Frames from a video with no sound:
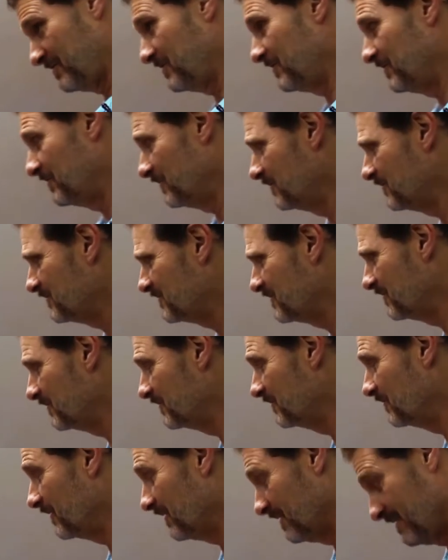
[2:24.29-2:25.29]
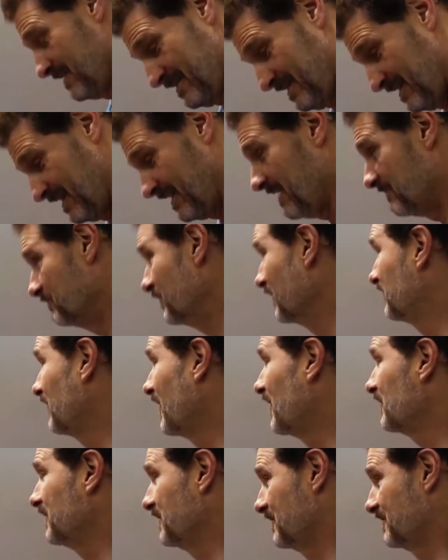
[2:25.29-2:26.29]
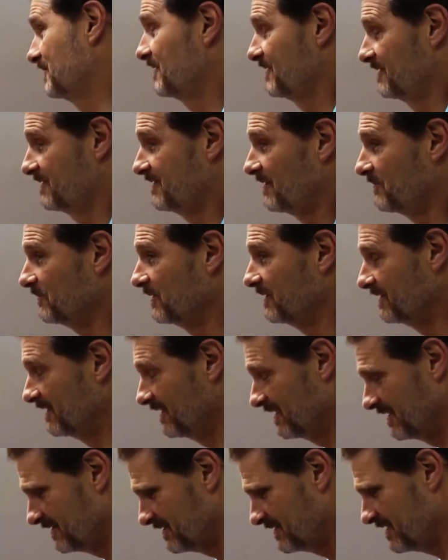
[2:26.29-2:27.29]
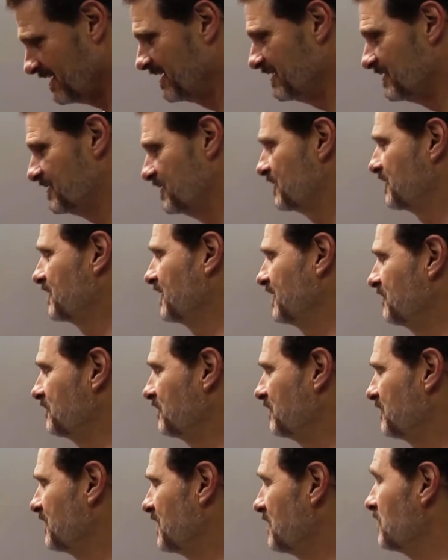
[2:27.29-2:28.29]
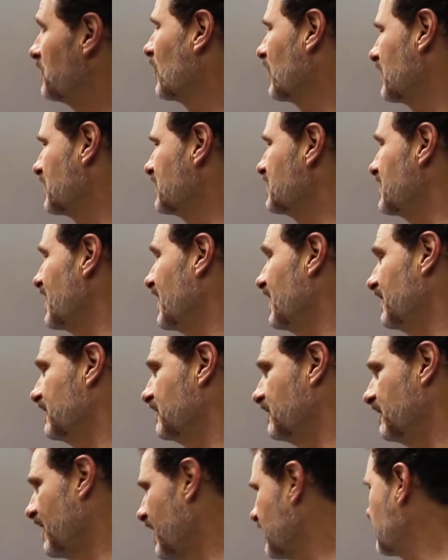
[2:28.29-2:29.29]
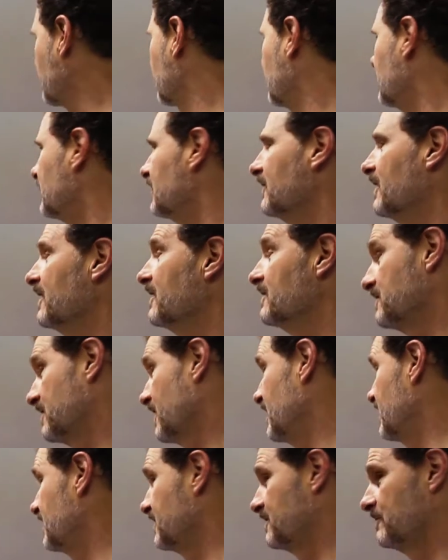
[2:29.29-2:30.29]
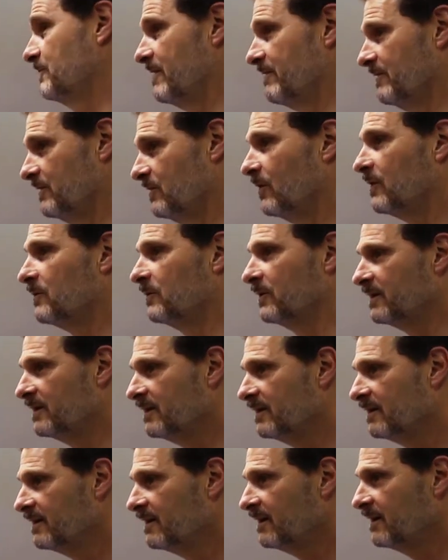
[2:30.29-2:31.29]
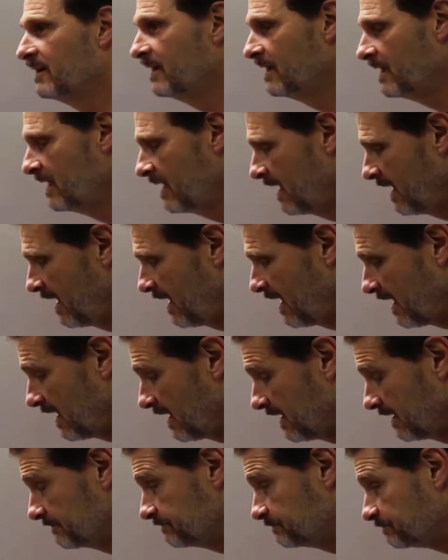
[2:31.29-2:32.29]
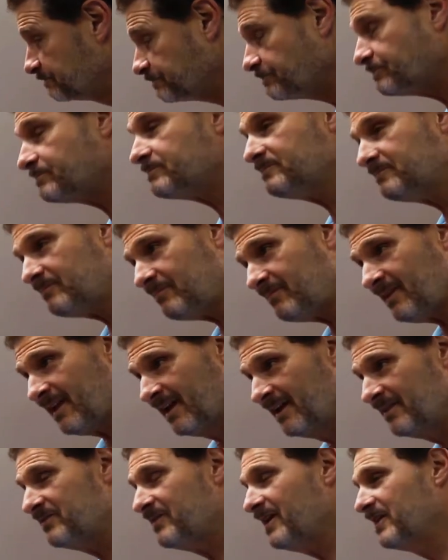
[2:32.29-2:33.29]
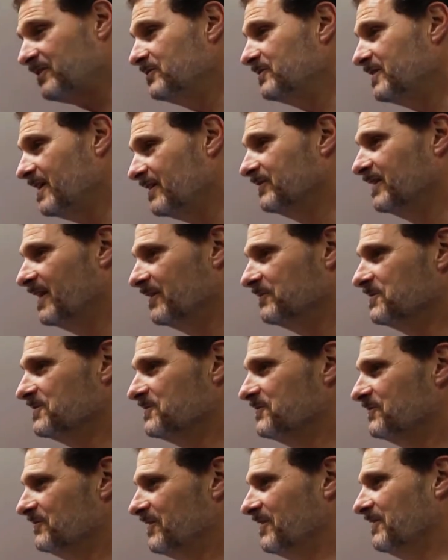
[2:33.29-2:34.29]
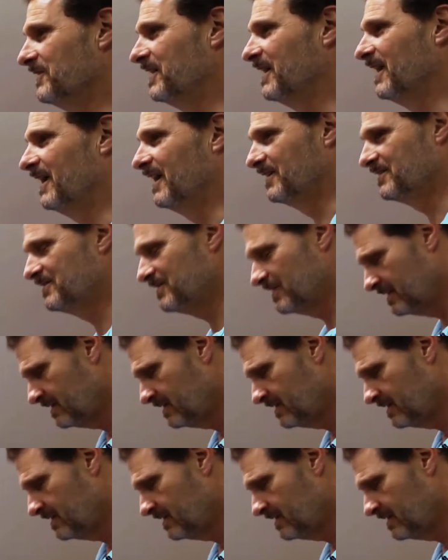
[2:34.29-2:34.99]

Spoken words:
to again be following someone as important and ethical as Mary Norwood. And thank you, David. That was very kind.